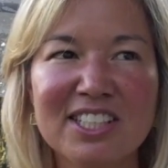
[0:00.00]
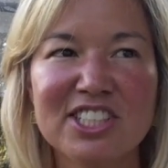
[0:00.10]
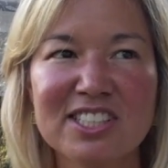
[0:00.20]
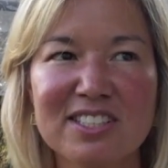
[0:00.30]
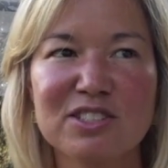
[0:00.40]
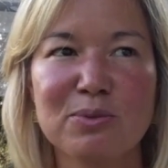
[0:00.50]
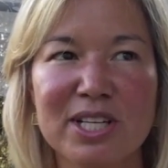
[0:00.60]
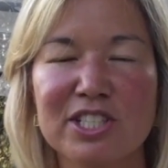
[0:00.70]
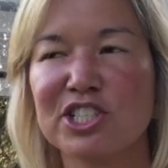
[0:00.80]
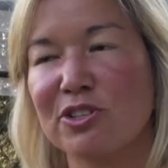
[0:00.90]
just as a way
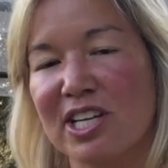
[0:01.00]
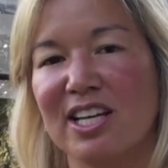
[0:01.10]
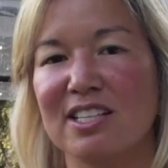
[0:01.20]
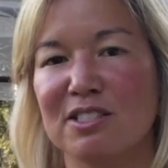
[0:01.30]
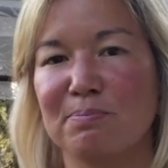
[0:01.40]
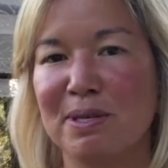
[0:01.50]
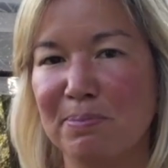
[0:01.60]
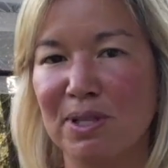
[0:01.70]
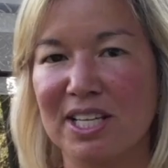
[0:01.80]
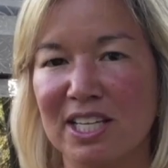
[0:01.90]
to showcase
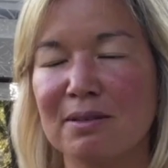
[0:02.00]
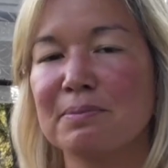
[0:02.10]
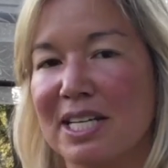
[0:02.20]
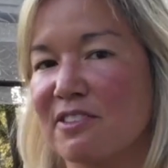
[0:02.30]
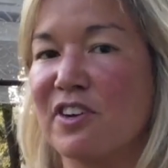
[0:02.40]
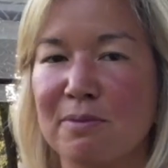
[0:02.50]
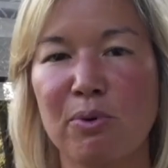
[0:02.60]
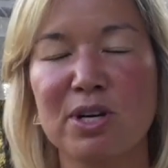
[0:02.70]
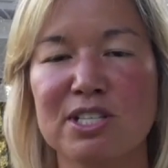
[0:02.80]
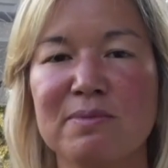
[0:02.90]
people like him, that's very
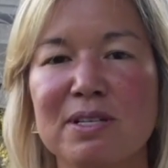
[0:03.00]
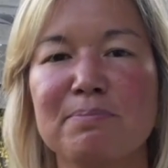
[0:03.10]
important to me,